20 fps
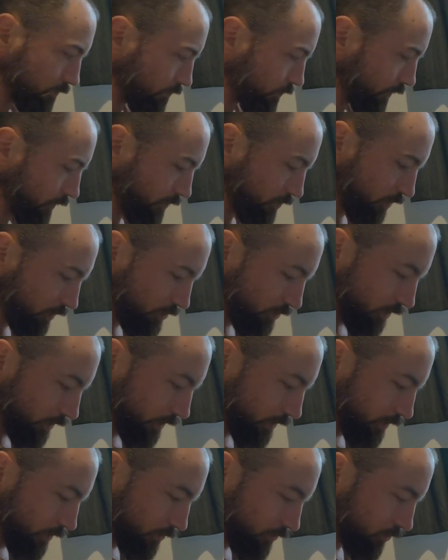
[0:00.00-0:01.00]
In
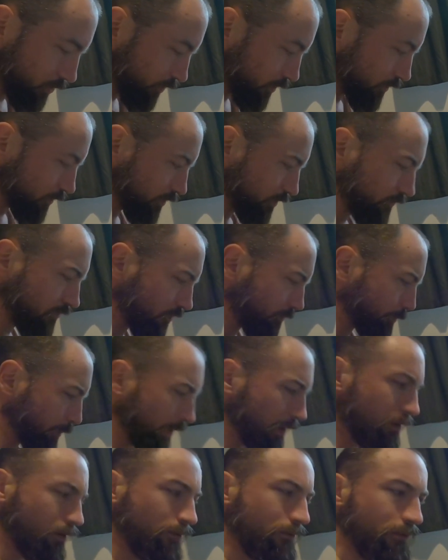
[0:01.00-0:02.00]
Gingy socks, I've got a
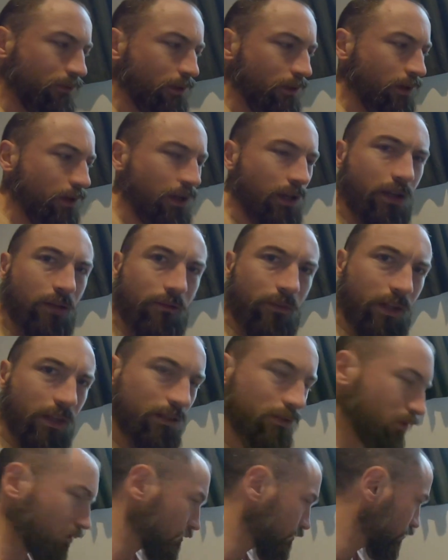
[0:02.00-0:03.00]
pair of
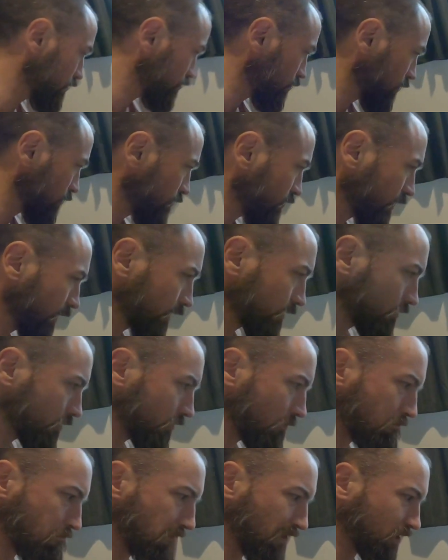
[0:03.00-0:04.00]
Innovate socks as well to take
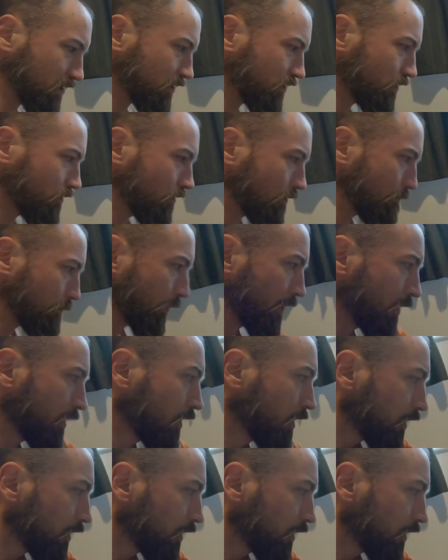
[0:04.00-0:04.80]
just to mix it up.